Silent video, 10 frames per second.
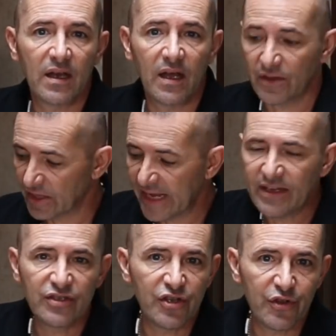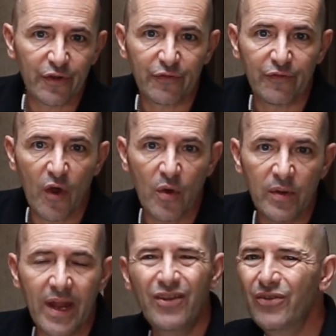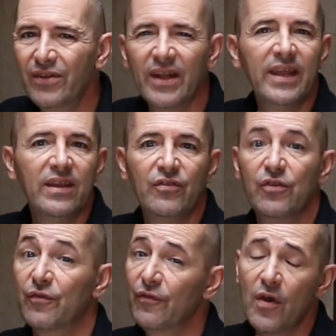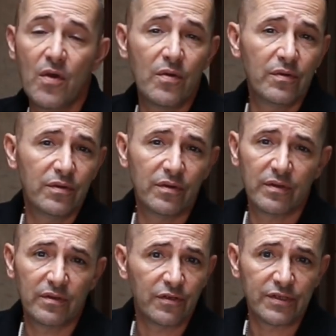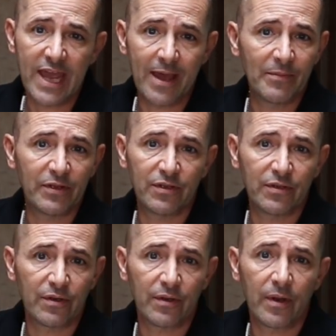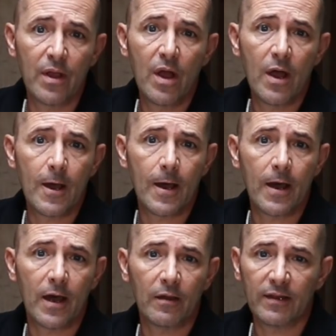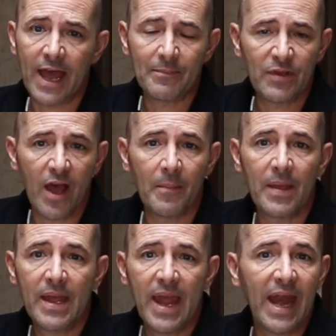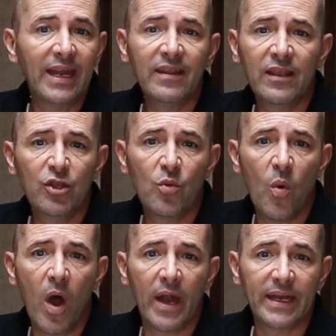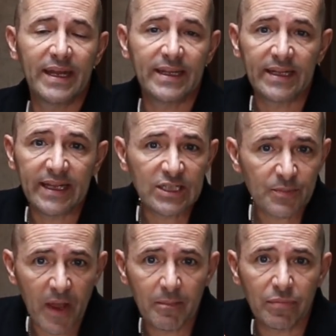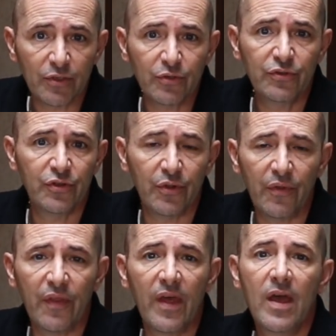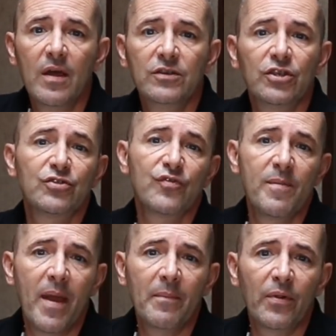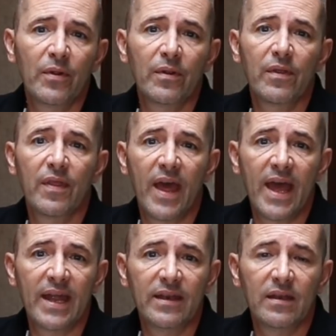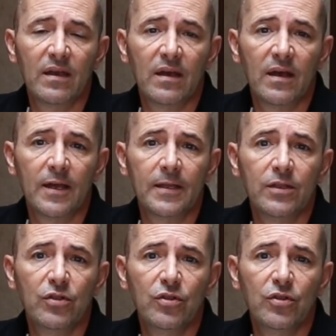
uh, linked to your phone and you could link it to your phone, you, your tablet, your uh, laptop, anything you want. It links by Bluetooth. Just remember that uh,